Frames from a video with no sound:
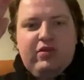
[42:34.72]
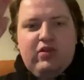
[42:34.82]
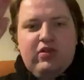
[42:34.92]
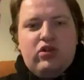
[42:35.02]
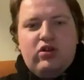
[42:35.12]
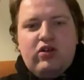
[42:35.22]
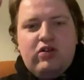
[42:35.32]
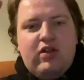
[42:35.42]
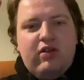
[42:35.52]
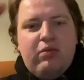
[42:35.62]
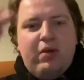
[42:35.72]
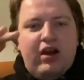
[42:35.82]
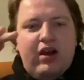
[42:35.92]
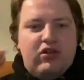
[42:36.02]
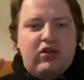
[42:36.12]
position because Stephen
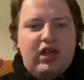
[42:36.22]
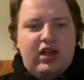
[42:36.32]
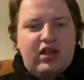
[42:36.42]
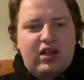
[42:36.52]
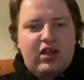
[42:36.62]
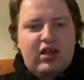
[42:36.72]
Myler's not here.